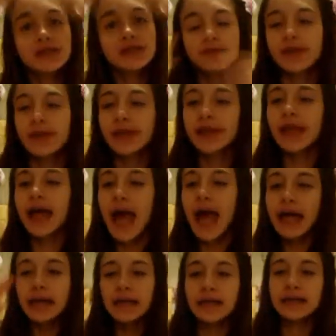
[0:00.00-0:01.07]

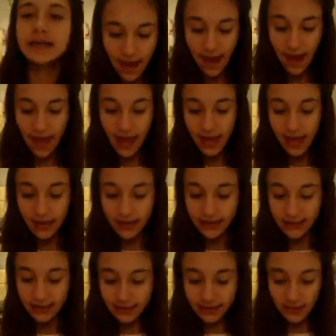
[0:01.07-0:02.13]
relax. And
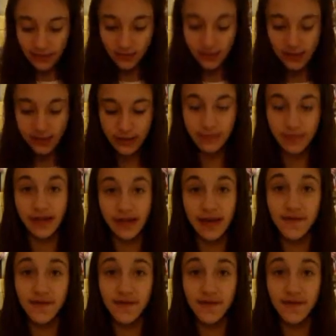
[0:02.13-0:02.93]
this is going to be,